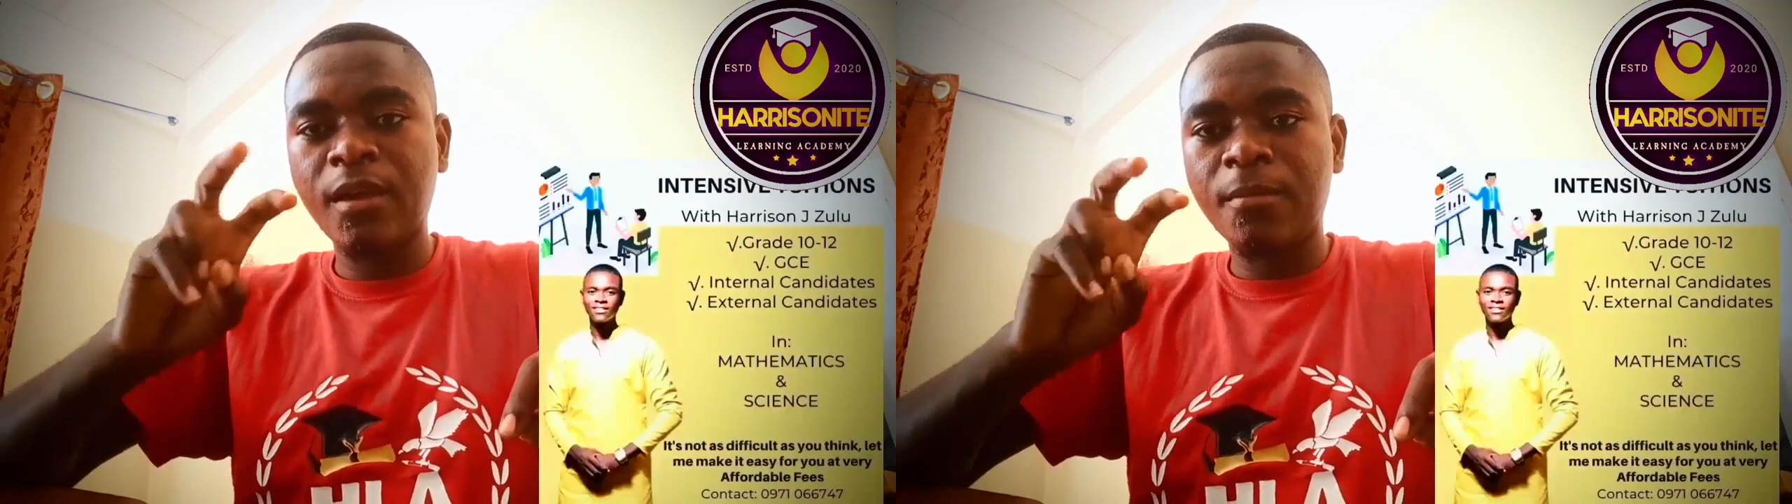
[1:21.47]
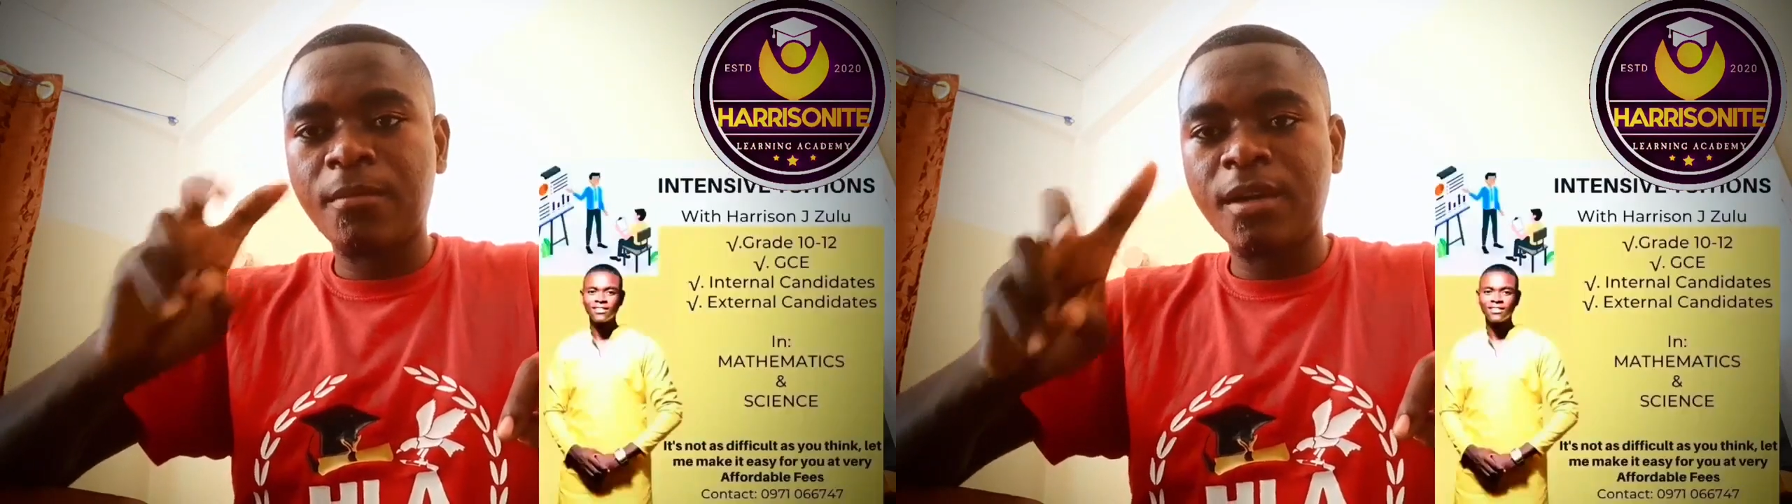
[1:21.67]

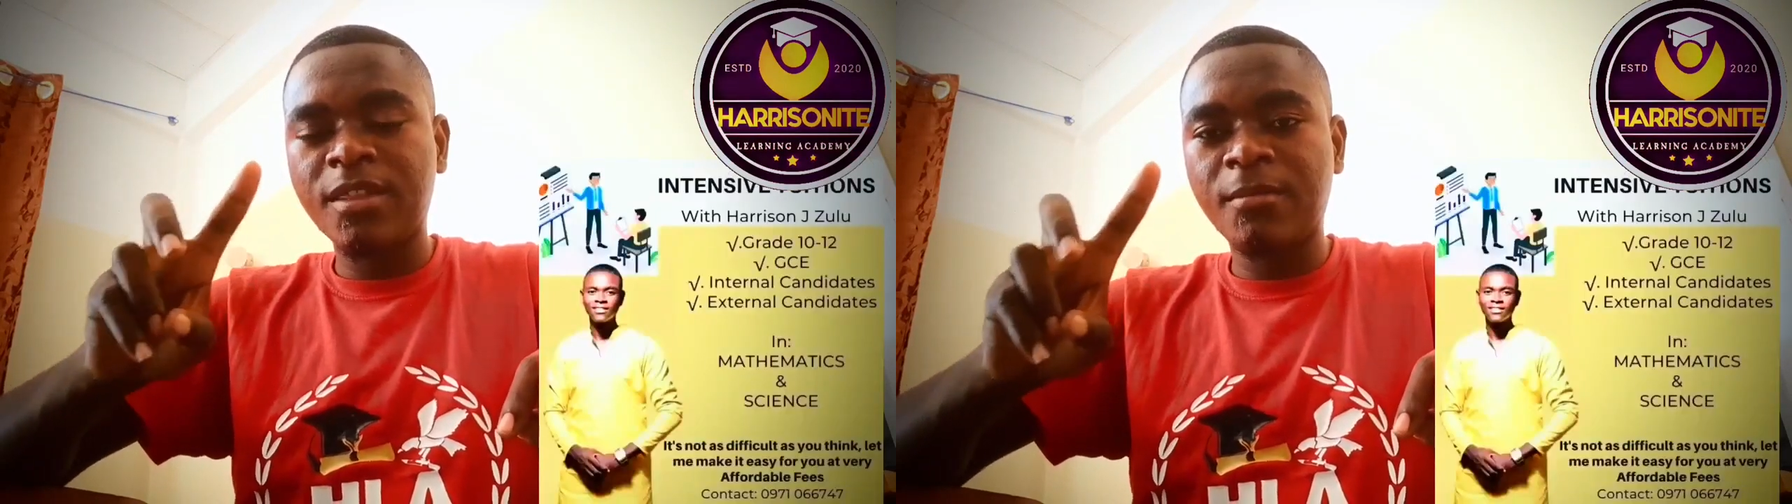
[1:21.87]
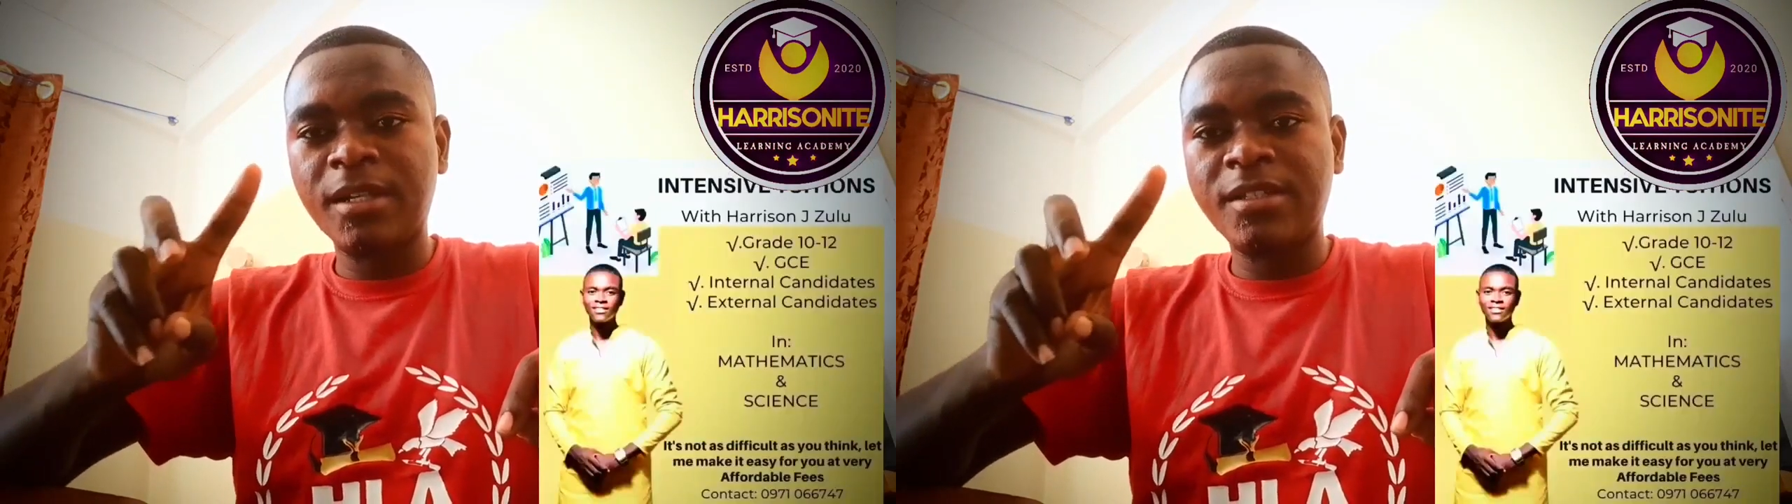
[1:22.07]

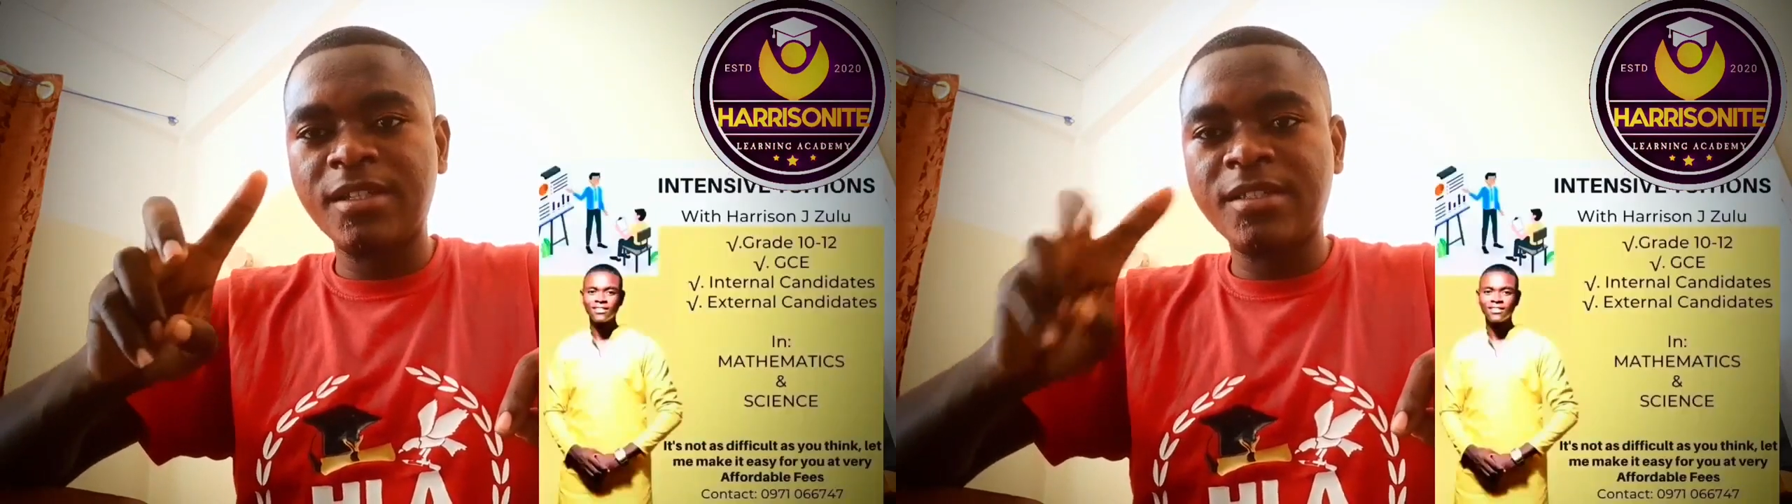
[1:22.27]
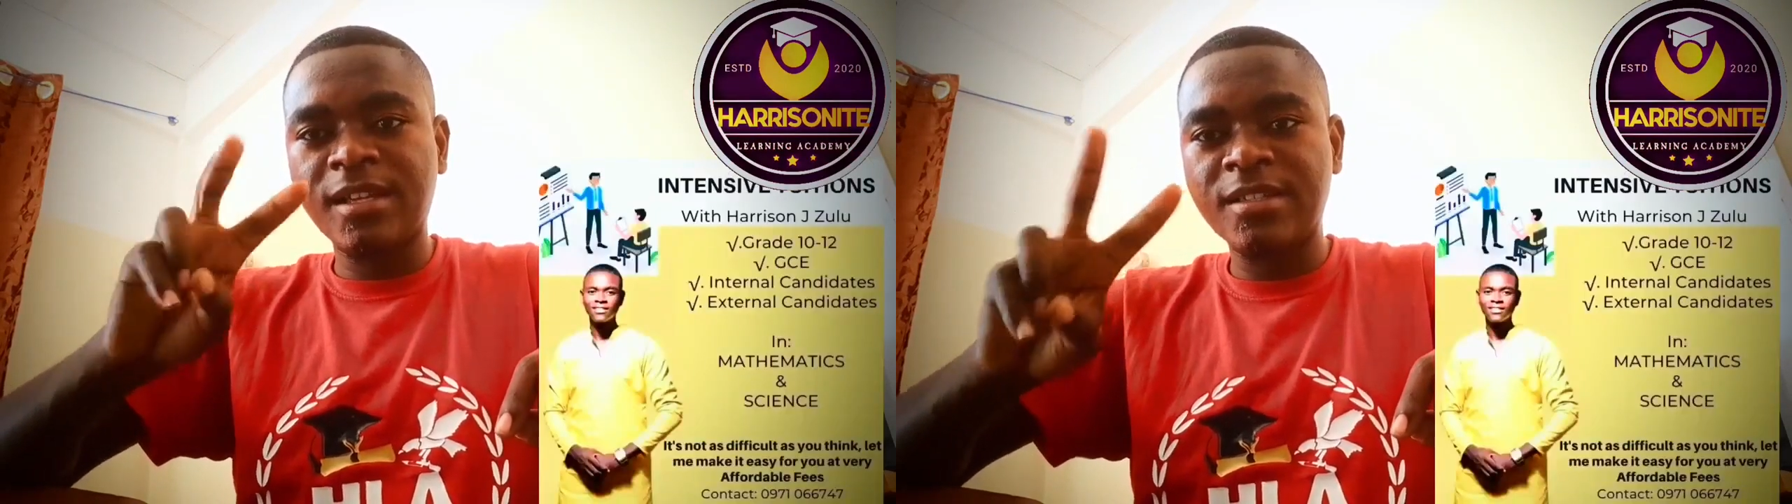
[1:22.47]

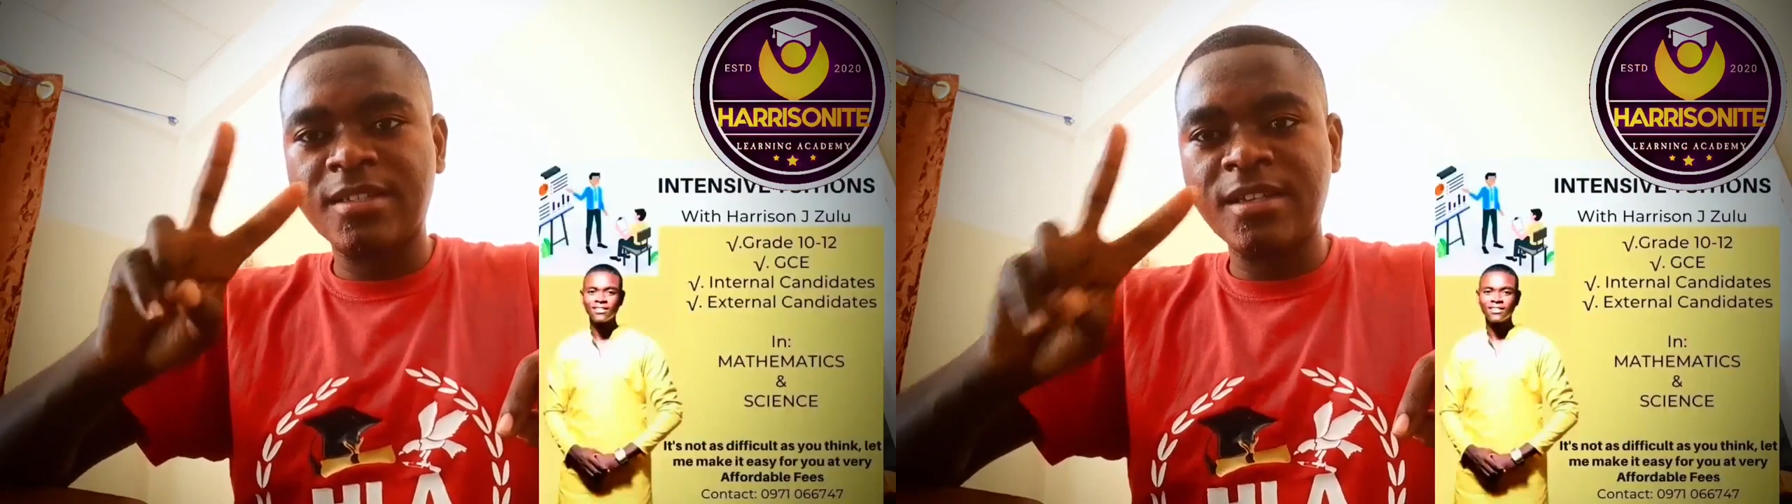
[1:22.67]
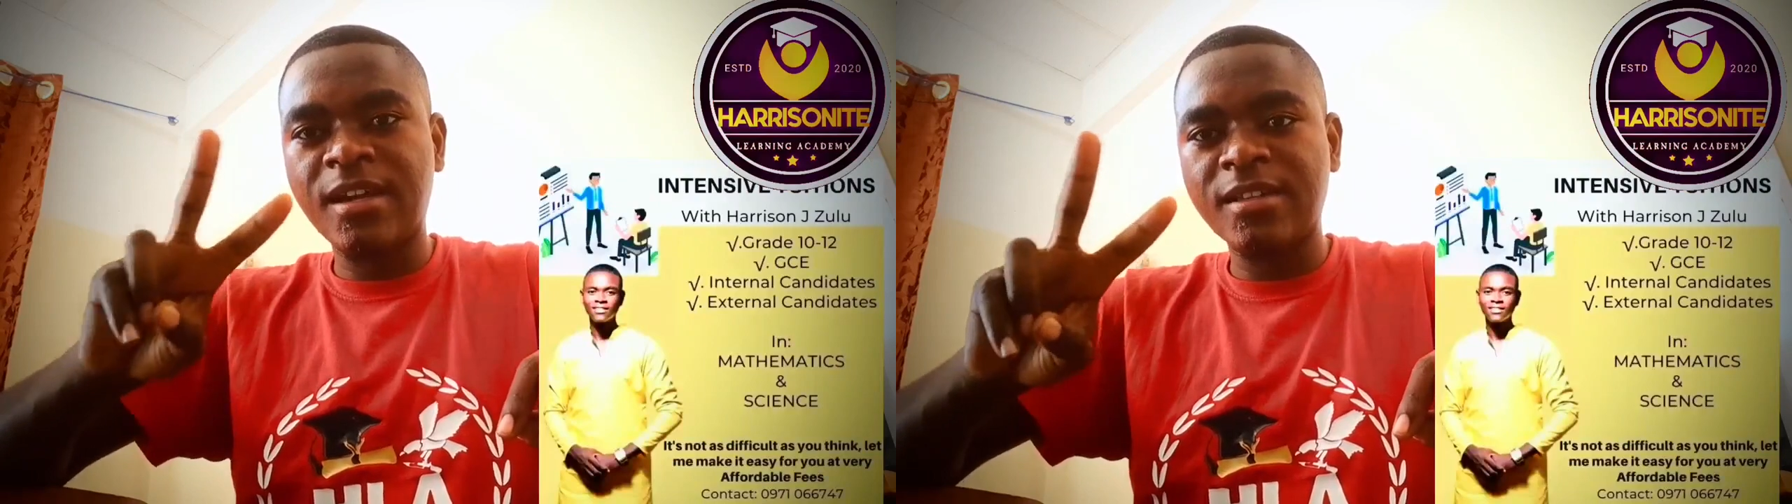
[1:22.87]
mathematics and
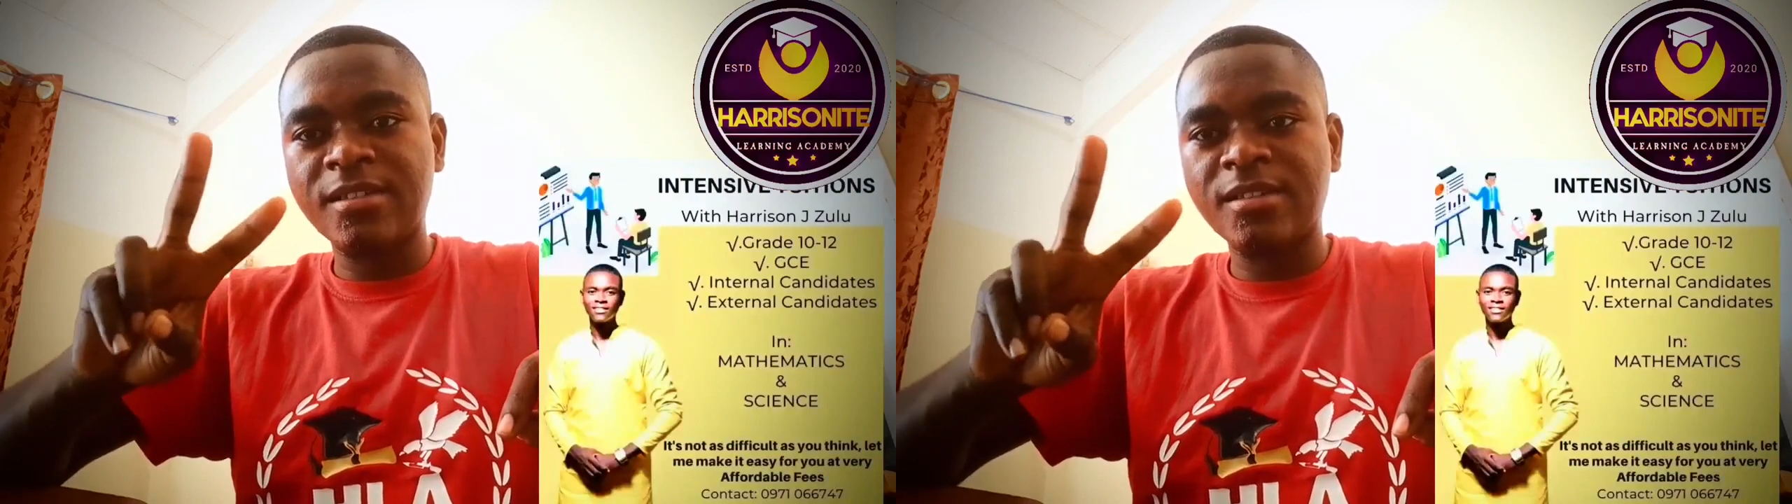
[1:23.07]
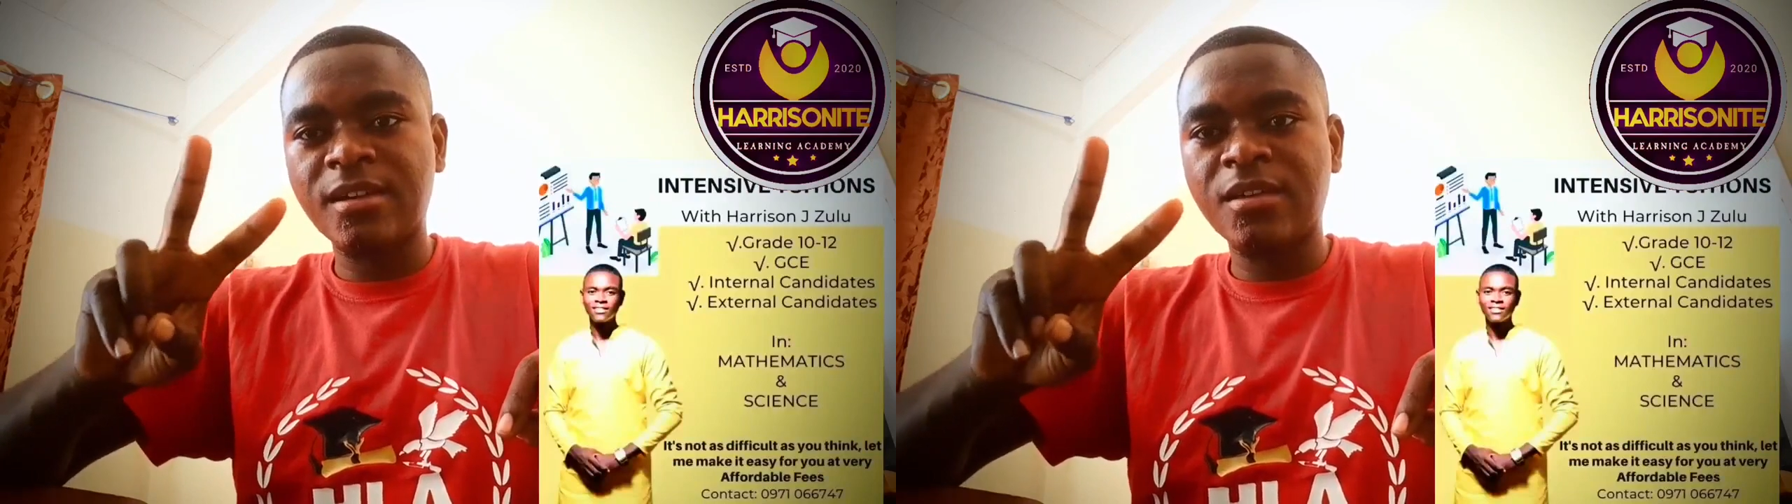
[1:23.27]
science.